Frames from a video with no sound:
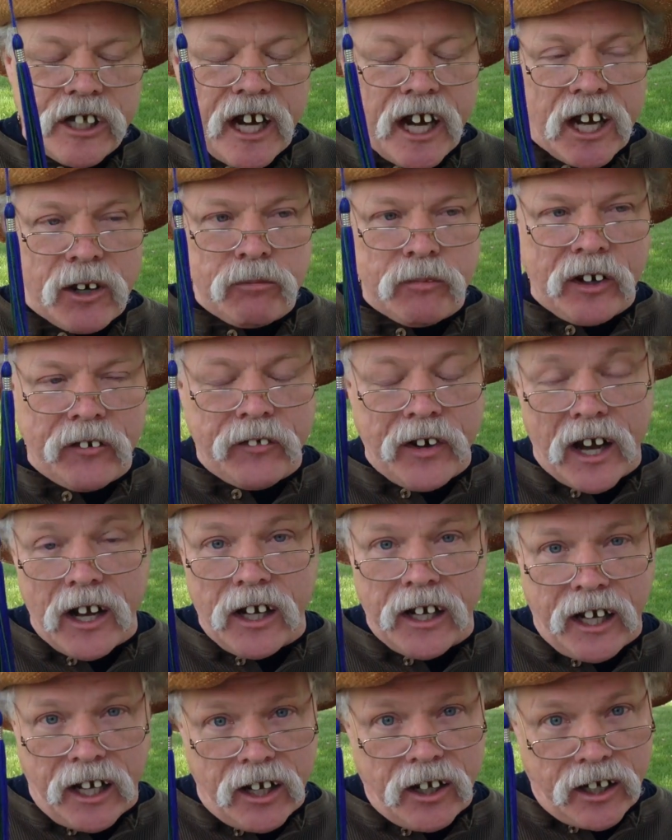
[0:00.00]
can be
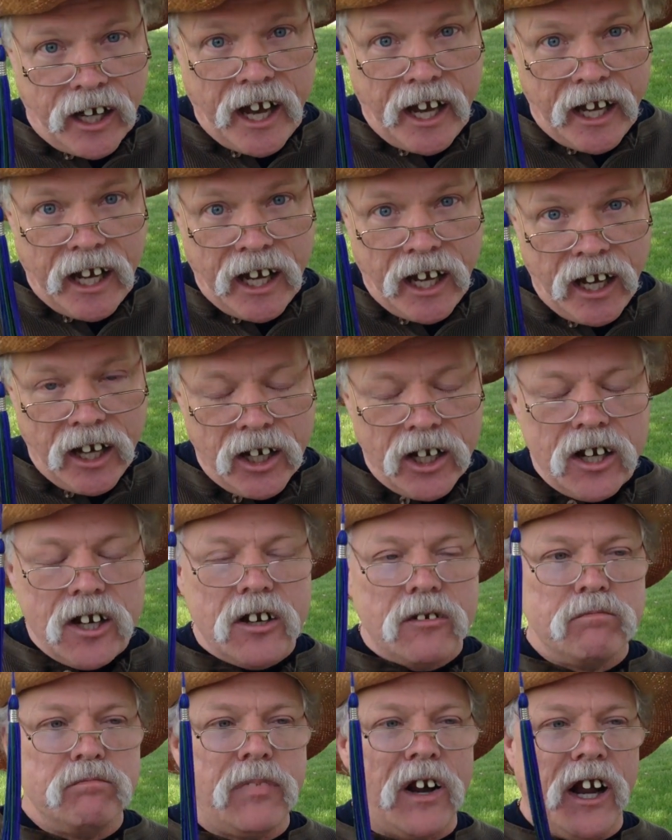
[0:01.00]
fairly irritating,
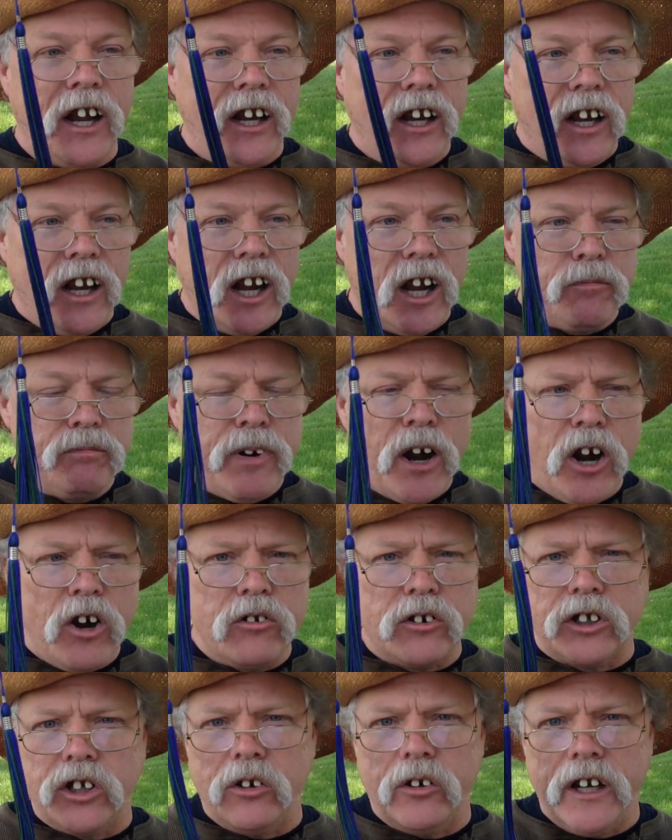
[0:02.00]
but a
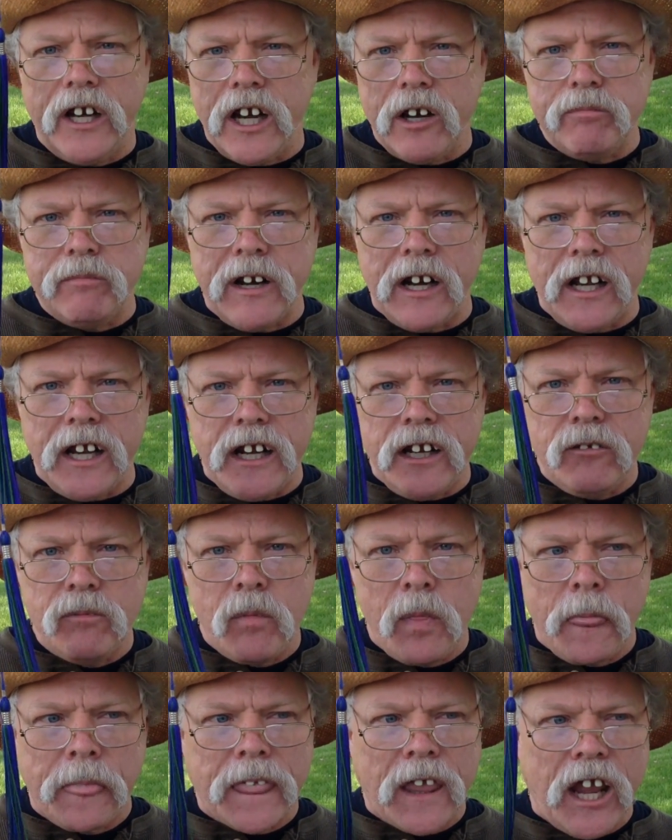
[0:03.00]
poke to a hillbilly
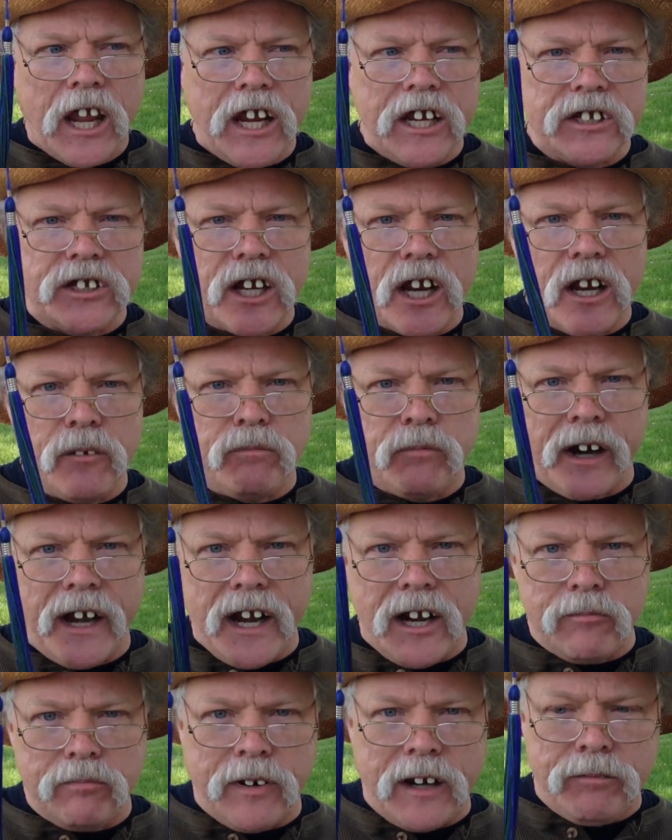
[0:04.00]
is a
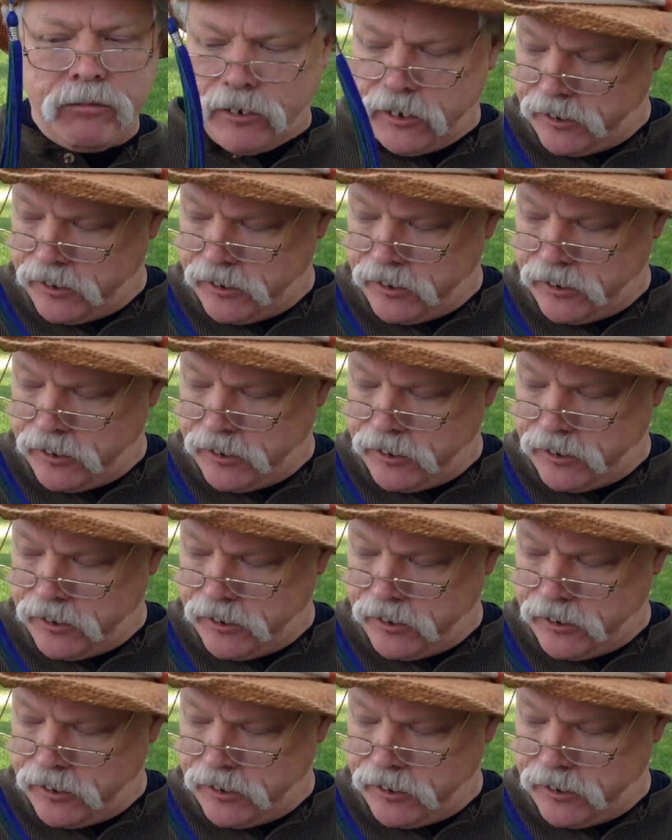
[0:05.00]
brown paper